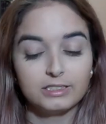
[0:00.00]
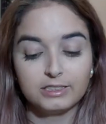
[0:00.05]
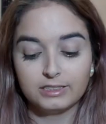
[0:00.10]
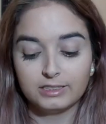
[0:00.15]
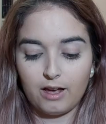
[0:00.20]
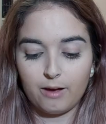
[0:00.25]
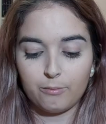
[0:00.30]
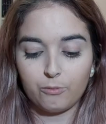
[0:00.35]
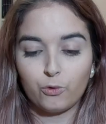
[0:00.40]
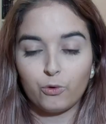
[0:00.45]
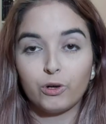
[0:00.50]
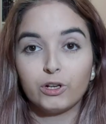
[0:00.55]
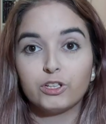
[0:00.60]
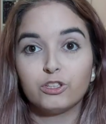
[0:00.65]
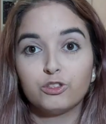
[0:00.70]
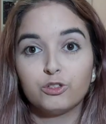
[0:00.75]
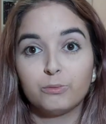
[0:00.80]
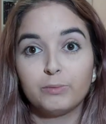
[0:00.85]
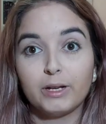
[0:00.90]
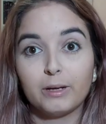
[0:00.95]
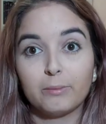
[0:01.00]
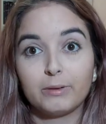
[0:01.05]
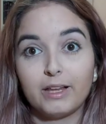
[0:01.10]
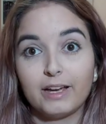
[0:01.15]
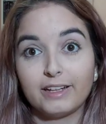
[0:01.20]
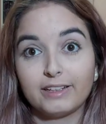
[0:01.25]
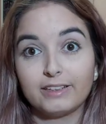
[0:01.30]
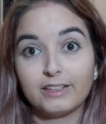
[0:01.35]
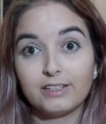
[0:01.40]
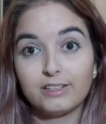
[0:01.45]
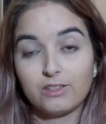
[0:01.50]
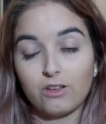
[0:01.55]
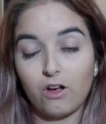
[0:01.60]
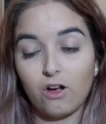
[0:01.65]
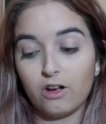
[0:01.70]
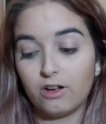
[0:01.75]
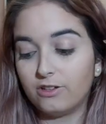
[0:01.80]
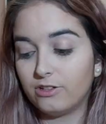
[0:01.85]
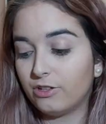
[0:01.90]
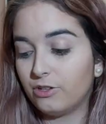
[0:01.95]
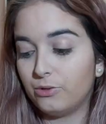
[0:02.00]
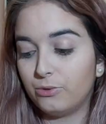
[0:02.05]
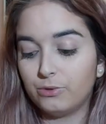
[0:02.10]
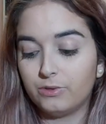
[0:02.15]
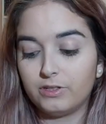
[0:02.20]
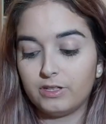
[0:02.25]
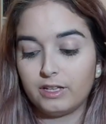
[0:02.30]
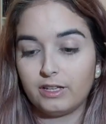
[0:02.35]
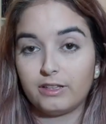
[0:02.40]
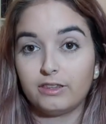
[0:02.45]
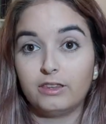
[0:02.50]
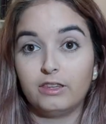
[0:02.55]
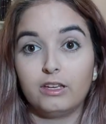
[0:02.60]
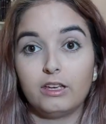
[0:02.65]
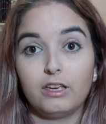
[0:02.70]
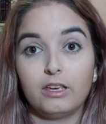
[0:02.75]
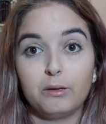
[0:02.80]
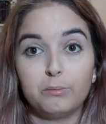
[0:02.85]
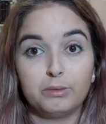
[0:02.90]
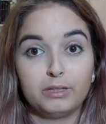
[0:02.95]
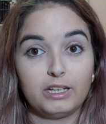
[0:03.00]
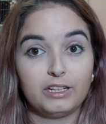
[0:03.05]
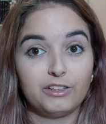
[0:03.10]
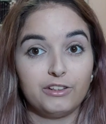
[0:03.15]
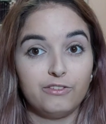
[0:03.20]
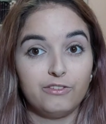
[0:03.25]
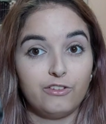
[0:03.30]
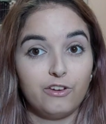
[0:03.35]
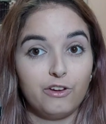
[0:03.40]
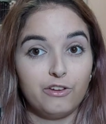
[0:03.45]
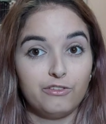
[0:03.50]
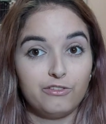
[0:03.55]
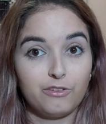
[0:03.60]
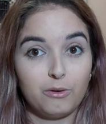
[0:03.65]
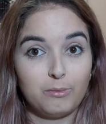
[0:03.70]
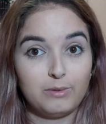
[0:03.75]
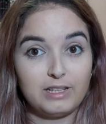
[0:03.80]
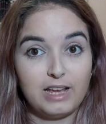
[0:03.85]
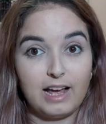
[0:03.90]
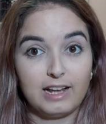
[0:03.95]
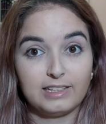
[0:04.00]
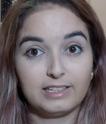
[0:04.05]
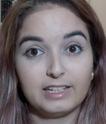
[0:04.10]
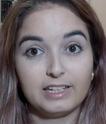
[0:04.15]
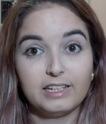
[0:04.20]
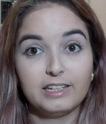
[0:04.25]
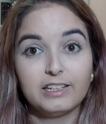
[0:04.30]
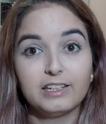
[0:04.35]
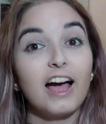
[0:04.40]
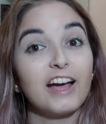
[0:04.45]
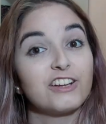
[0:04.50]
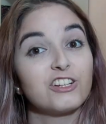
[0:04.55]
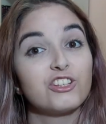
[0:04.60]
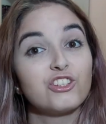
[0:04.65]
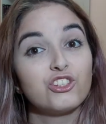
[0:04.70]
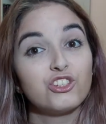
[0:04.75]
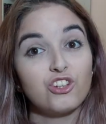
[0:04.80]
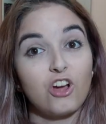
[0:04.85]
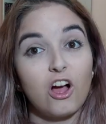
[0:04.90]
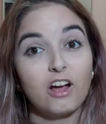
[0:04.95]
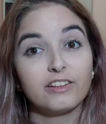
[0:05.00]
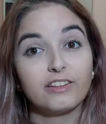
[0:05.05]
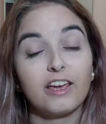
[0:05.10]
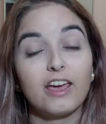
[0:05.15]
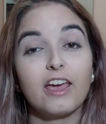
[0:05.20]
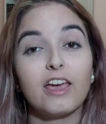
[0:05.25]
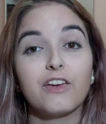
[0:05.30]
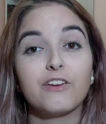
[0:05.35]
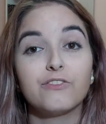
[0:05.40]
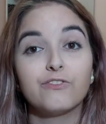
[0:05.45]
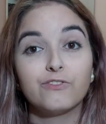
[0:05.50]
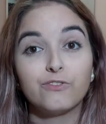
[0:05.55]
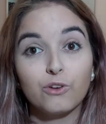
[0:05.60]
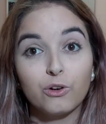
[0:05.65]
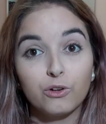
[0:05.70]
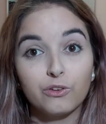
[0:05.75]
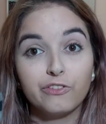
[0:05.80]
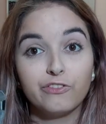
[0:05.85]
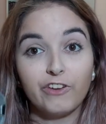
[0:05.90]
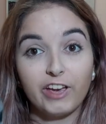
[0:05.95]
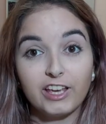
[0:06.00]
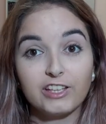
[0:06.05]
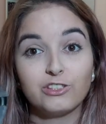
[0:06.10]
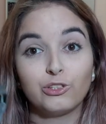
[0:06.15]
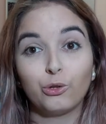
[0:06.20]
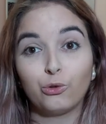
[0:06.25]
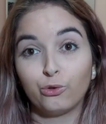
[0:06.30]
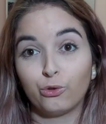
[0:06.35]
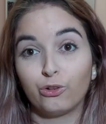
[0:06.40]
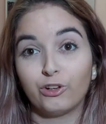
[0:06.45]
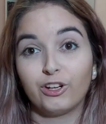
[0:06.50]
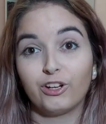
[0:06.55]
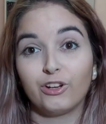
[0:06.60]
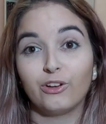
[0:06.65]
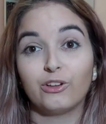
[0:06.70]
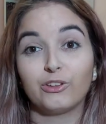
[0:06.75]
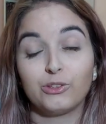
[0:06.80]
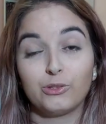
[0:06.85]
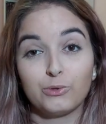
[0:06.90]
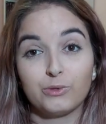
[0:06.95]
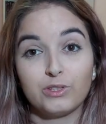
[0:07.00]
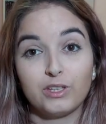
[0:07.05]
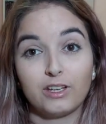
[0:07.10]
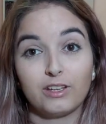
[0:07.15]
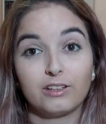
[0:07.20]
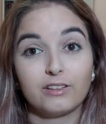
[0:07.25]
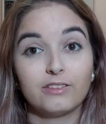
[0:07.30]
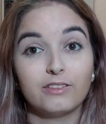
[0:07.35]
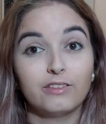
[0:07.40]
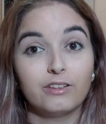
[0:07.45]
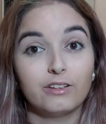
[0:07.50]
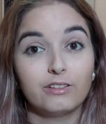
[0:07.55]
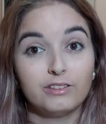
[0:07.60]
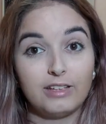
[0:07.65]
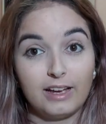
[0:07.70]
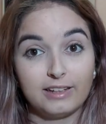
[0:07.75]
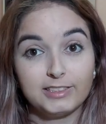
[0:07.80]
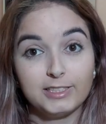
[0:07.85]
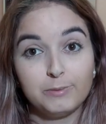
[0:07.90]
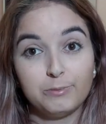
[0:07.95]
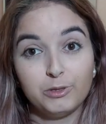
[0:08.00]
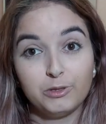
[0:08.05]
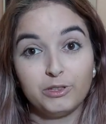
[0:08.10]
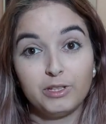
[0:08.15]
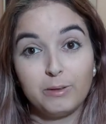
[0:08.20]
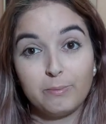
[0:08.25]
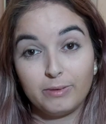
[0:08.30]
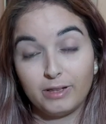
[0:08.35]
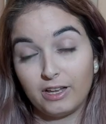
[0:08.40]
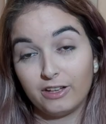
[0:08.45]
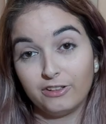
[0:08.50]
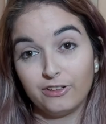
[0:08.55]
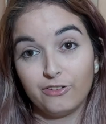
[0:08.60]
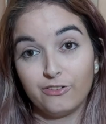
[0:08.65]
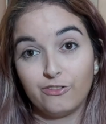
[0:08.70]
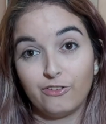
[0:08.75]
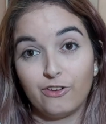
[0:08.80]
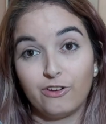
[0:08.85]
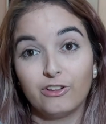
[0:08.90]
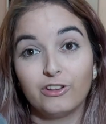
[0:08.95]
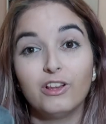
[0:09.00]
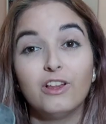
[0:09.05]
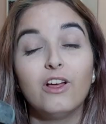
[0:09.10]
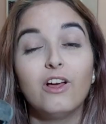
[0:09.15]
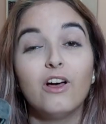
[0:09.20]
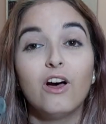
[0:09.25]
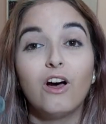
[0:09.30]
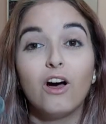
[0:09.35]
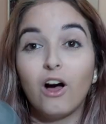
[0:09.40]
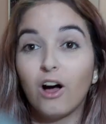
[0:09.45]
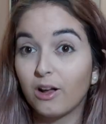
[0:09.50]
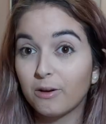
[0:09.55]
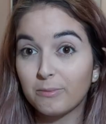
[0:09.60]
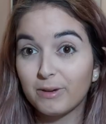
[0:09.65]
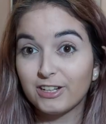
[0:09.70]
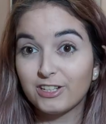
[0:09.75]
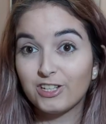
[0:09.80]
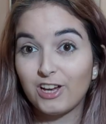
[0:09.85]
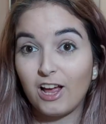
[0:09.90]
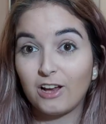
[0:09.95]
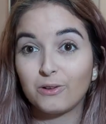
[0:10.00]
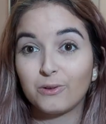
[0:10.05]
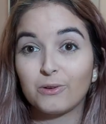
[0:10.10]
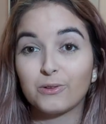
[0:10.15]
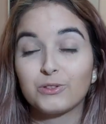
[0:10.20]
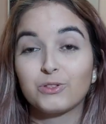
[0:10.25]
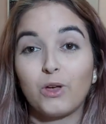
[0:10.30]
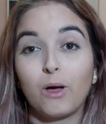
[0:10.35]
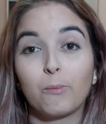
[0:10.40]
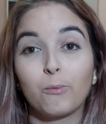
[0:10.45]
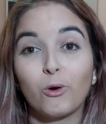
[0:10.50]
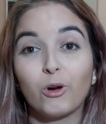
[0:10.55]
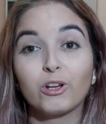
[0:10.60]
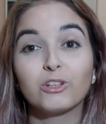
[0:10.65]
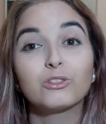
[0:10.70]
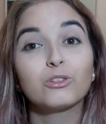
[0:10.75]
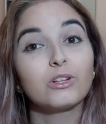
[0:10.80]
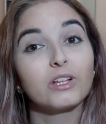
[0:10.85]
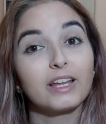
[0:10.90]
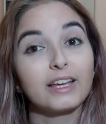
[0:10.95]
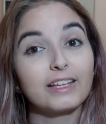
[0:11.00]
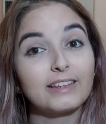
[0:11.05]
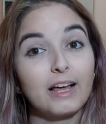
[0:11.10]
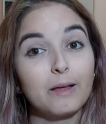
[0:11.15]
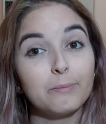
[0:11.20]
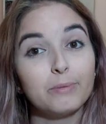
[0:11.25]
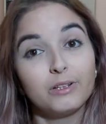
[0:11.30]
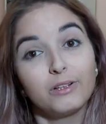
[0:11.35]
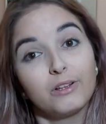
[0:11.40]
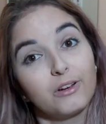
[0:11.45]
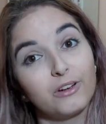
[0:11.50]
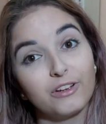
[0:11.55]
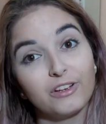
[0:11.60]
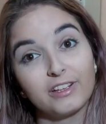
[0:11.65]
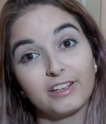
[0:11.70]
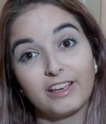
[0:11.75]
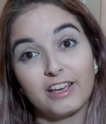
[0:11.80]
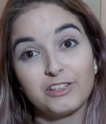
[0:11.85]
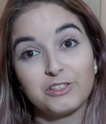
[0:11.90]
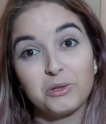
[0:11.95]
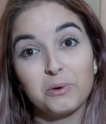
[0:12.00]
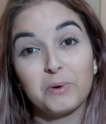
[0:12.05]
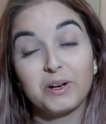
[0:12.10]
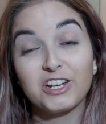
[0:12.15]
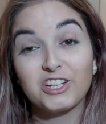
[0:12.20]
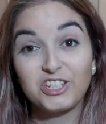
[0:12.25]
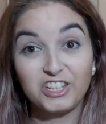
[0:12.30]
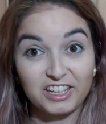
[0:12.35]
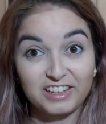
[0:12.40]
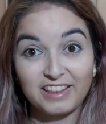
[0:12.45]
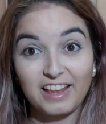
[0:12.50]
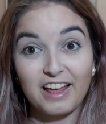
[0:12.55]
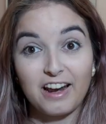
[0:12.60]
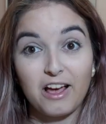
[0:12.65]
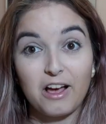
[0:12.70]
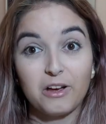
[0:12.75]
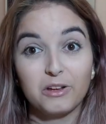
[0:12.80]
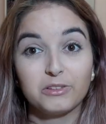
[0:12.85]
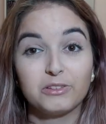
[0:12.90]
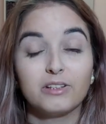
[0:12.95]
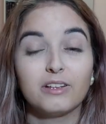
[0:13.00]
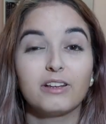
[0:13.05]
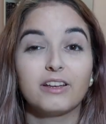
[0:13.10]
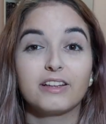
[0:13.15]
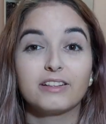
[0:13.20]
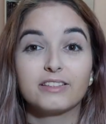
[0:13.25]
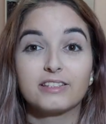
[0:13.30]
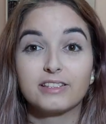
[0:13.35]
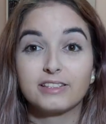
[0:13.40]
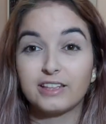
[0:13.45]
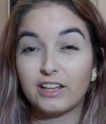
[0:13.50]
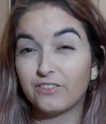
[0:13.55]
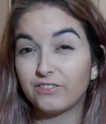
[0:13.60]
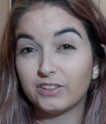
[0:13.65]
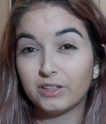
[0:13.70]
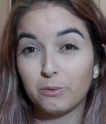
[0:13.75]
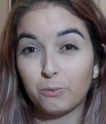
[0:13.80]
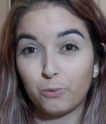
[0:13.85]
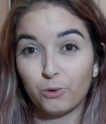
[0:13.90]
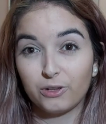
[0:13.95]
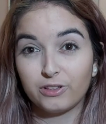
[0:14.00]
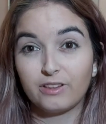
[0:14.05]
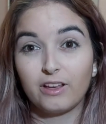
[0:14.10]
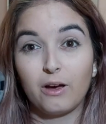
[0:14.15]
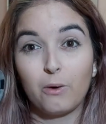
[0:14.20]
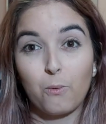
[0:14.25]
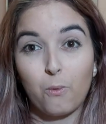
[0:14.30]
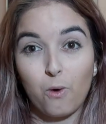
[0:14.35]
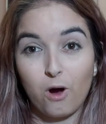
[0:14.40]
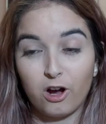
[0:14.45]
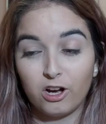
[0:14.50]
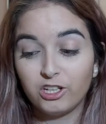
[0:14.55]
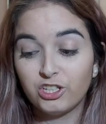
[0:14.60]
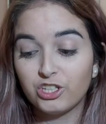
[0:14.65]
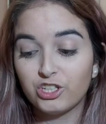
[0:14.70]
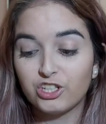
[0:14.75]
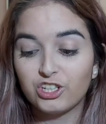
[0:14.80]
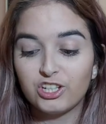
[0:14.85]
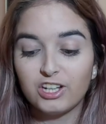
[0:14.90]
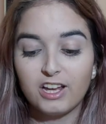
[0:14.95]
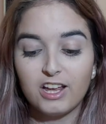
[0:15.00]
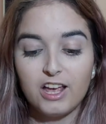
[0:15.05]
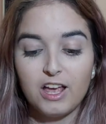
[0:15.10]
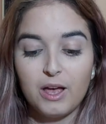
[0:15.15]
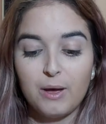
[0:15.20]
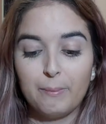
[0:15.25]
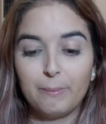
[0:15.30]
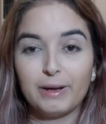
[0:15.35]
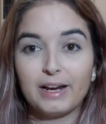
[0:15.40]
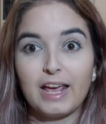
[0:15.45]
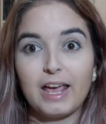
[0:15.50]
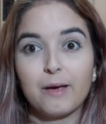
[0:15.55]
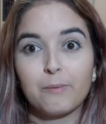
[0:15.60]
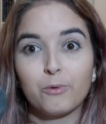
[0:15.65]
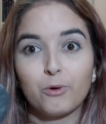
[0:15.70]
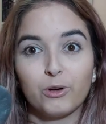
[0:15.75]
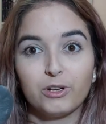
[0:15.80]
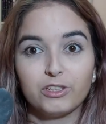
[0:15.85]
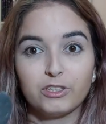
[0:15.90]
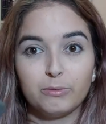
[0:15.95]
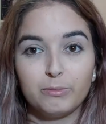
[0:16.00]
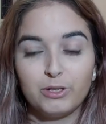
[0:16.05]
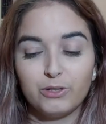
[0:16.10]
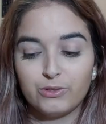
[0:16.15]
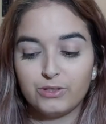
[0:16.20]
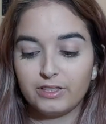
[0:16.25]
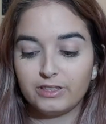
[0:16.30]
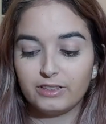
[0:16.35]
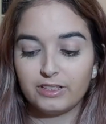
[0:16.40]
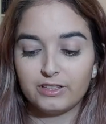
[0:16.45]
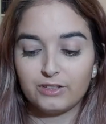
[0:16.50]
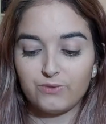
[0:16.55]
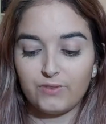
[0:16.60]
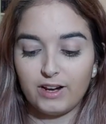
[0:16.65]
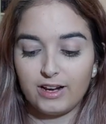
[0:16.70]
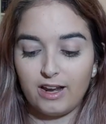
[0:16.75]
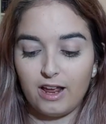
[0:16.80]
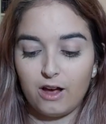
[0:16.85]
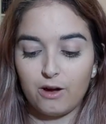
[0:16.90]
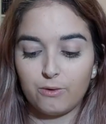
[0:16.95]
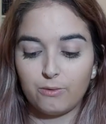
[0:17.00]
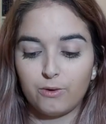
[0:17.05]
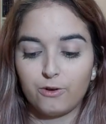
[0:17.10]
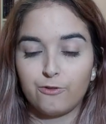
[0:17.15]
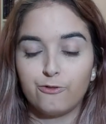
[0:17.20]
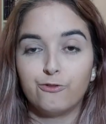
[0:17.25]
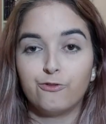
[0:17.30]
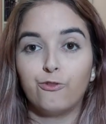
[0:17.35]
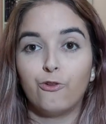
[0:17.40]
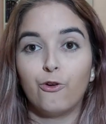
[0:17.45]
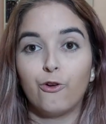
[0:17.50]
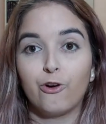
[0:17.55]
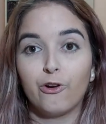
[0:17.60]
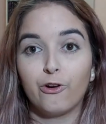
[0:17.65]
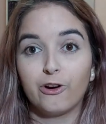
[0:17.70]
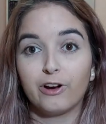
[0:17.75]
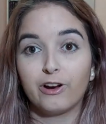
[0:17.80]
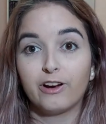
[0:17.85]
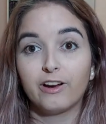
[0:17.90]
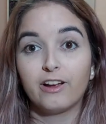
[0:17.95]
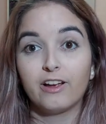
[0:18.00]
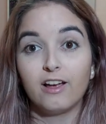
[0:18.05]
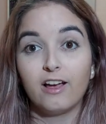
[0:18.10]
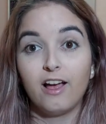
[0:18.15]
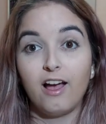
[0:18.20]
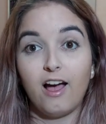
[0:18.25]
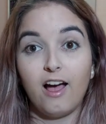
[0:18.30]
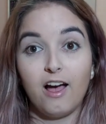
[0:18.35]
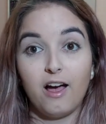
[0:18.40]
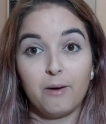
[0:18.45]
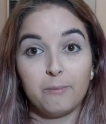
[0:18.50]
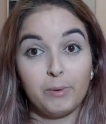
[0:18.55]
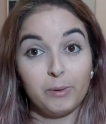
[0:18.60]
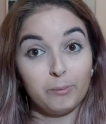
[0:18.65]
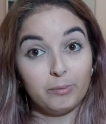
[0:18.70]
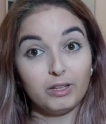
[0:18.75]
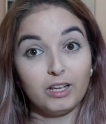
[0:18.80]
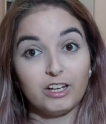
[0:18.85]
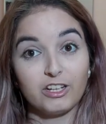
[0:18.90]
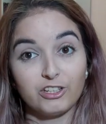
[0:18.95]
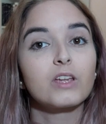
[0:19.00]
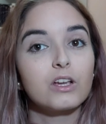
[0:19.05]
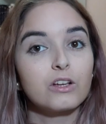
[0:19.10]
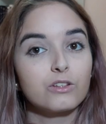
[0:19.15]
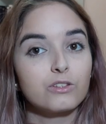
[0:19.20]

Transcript: I'm going to be applying this on using the Blendiful from Tati. I just shot a full face tutorial using the Tati Beauty Blendiful on my channel, so I'm going to link that below in case you want to check that out. It's definitely worth a watch, but I am going to be using this right now for my blush.